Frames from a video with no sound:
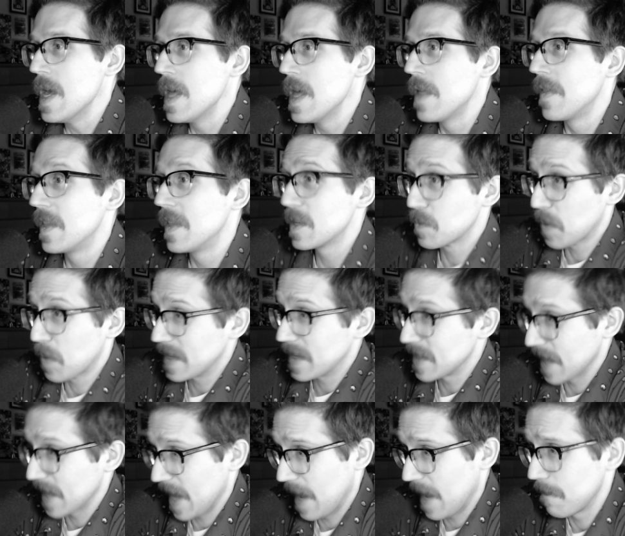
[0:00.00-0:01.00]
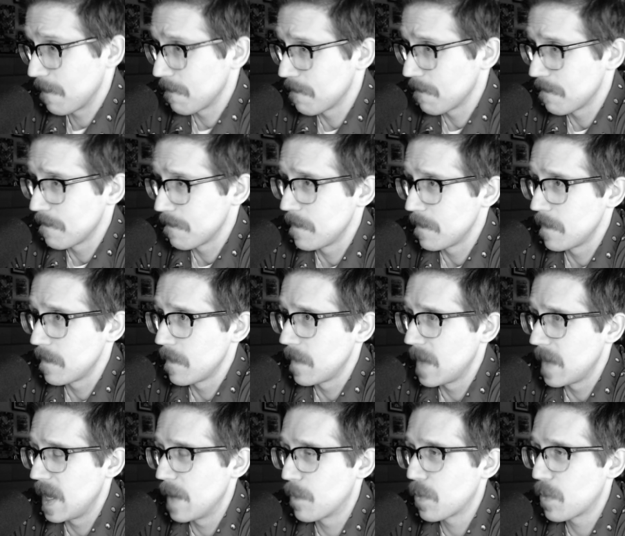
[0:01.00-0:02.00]
This breaks the game.
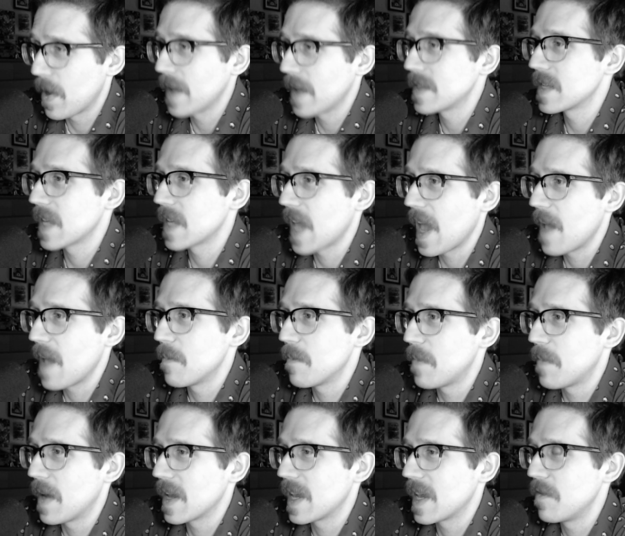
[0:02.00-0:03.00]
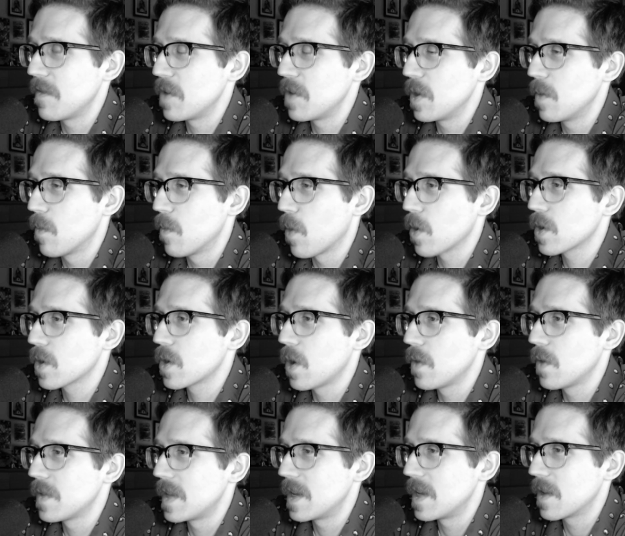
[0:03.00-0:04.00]
It breaks the game by giving you more
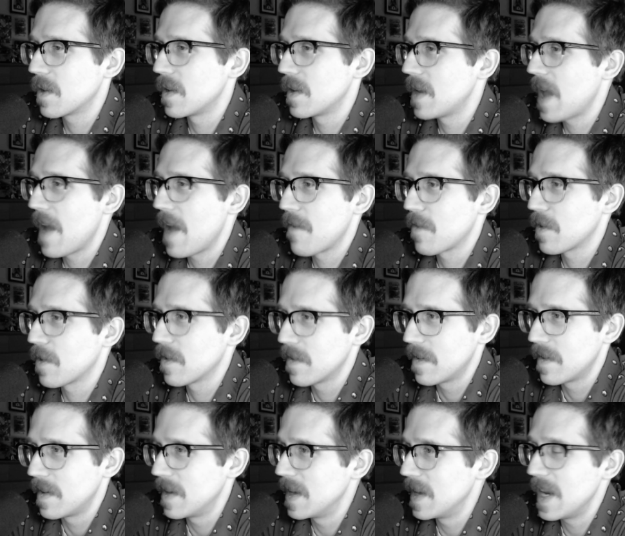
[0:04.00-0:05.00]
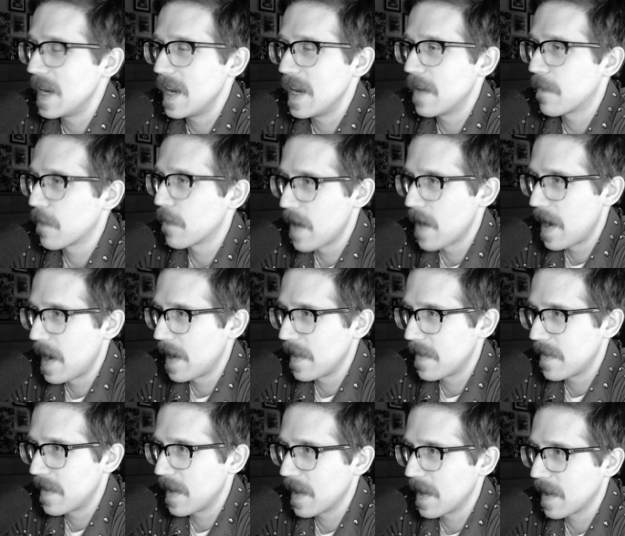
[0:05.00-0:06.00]
gold than you can ever need for
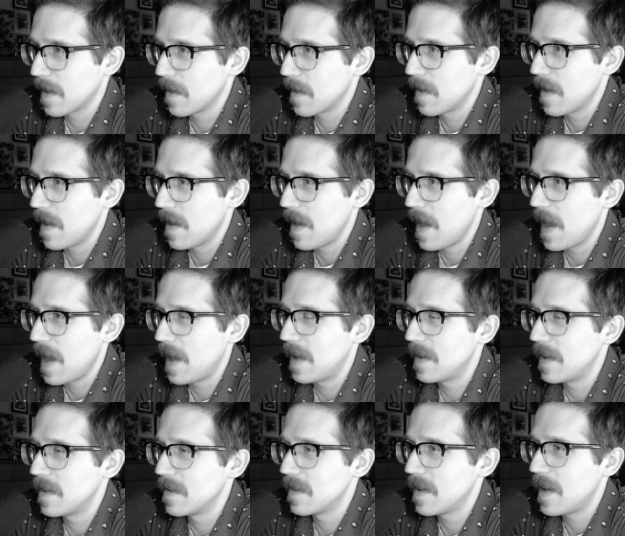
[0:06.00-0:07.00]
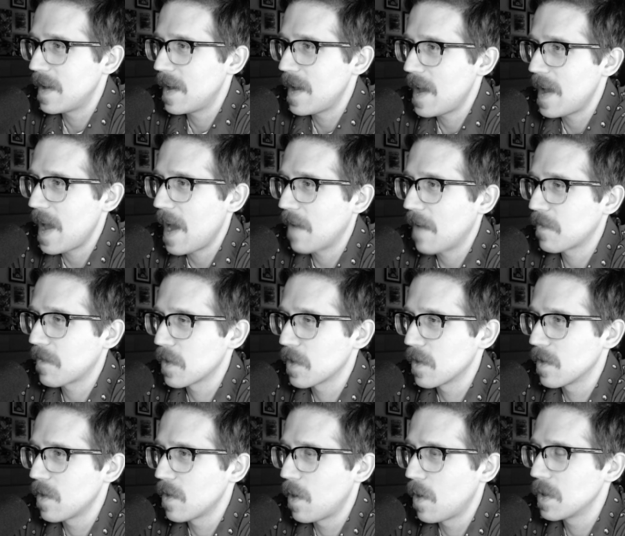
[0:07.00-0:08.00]
anything. And
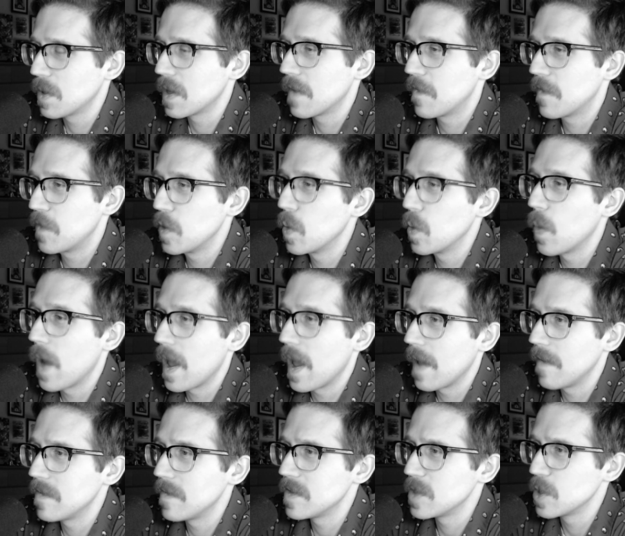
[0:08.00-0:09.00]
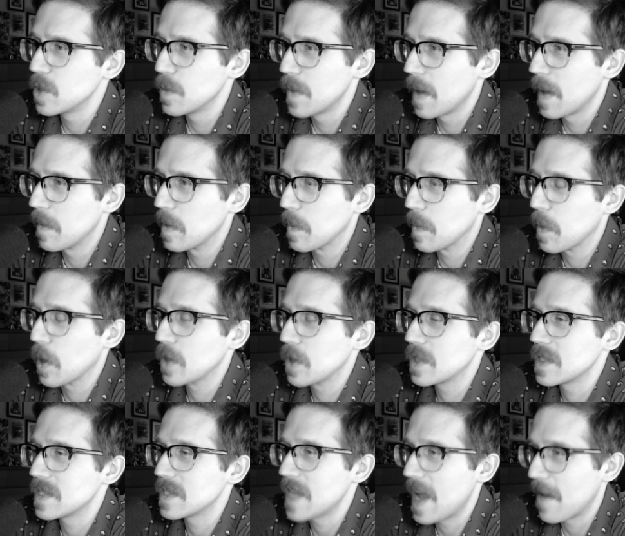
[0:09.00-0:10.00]
after only a few waves, you'll be able to
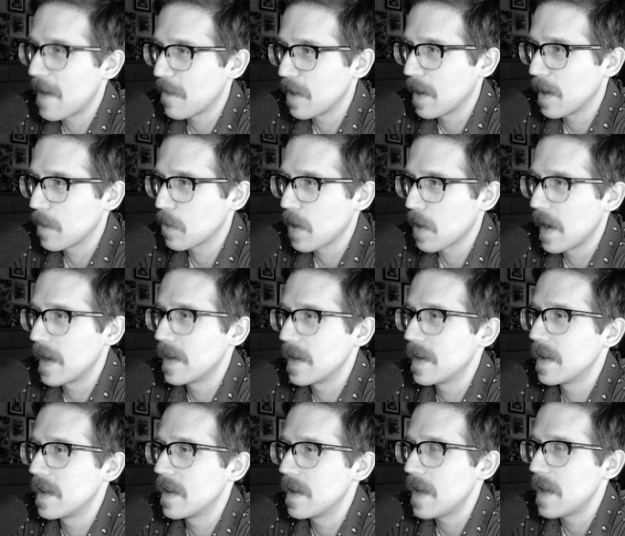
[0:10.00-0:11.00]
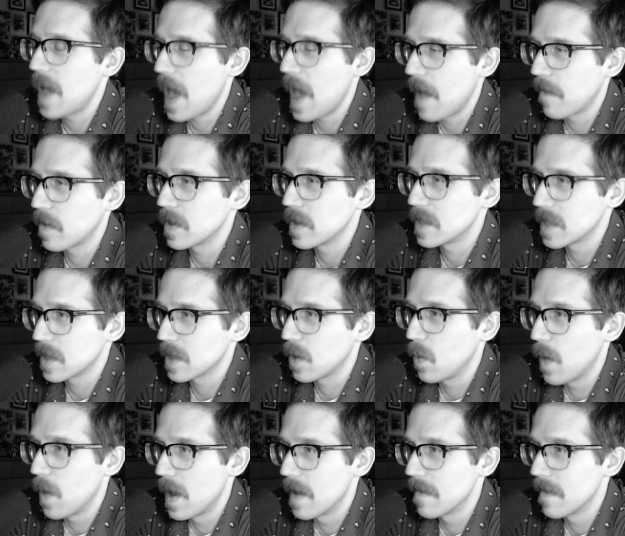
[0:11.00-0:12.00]
purchase every upgrade every single
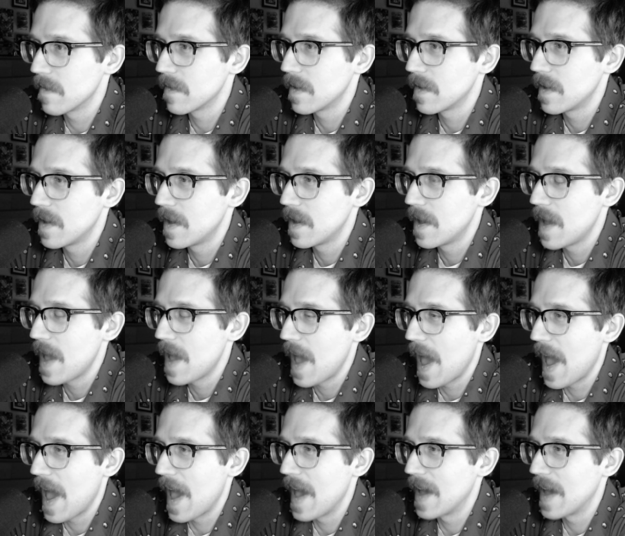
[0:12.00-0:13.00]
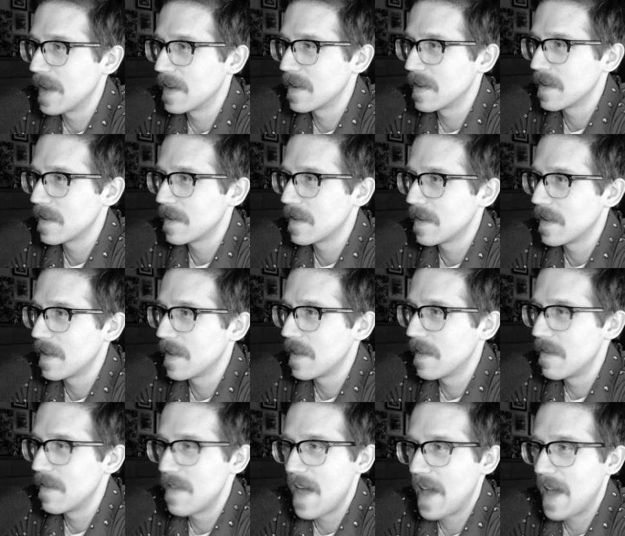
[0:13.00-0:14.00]
wave. And
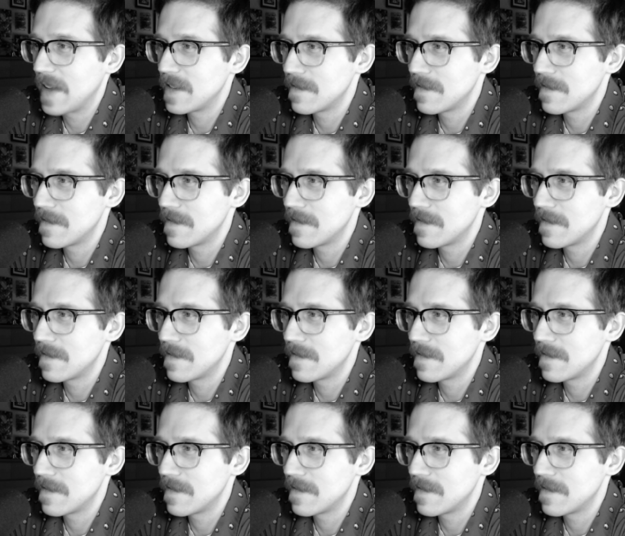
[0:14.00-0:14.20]
that